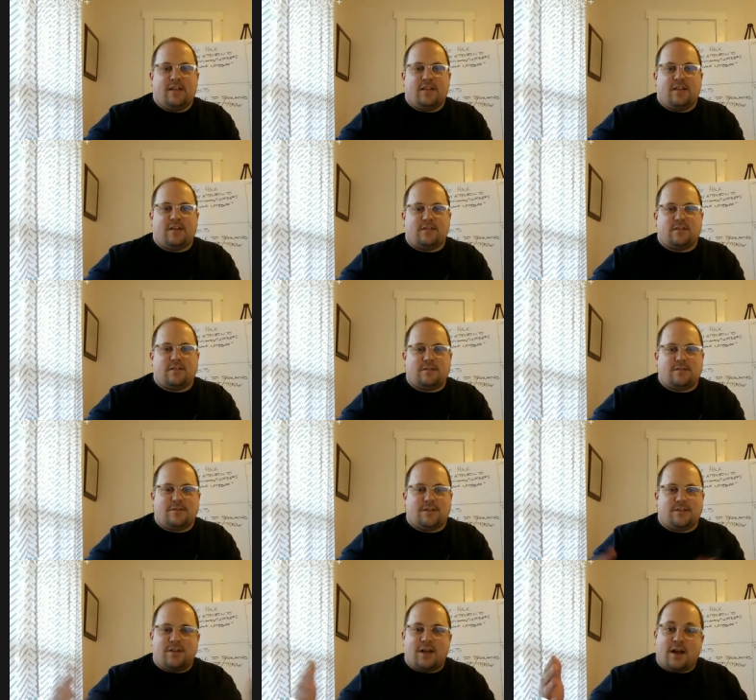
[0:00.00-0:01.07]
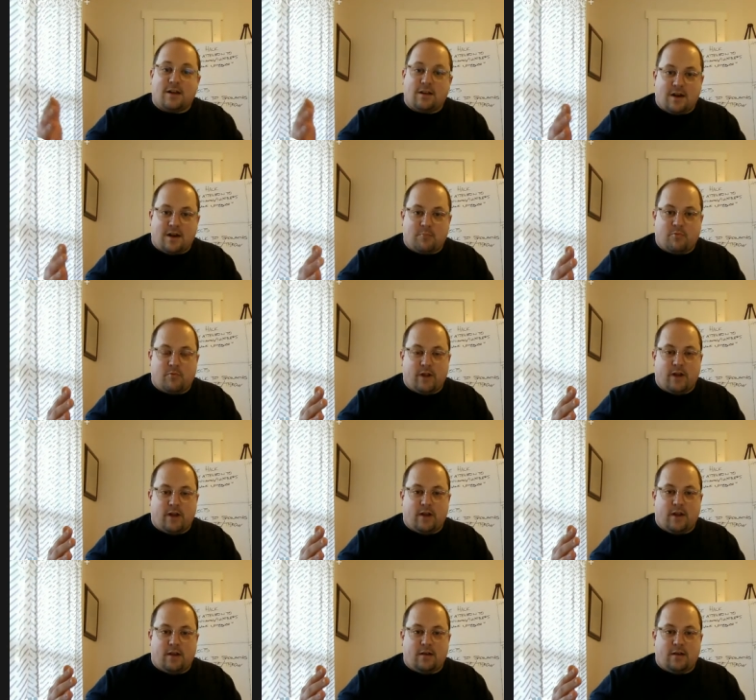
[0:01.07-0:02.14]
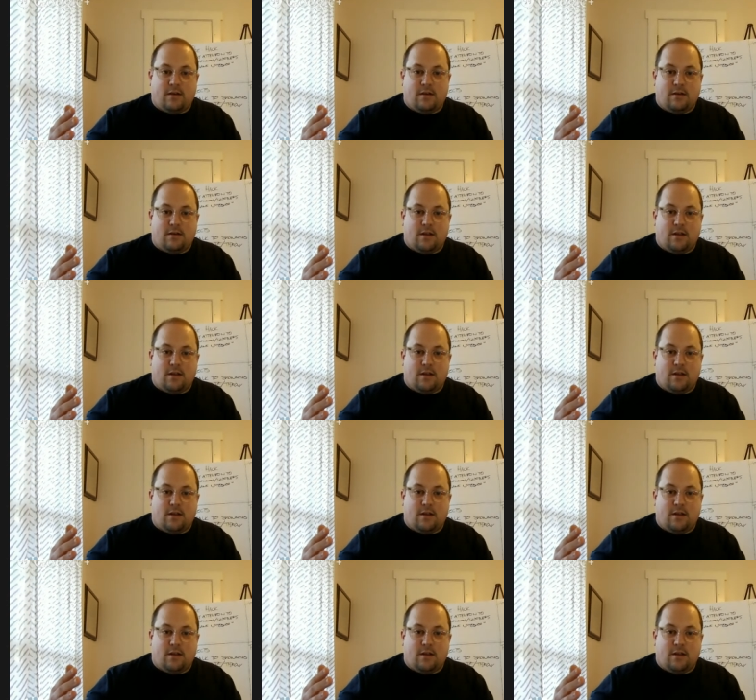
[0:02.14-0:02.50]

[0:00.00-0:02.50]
there's not a lot of point in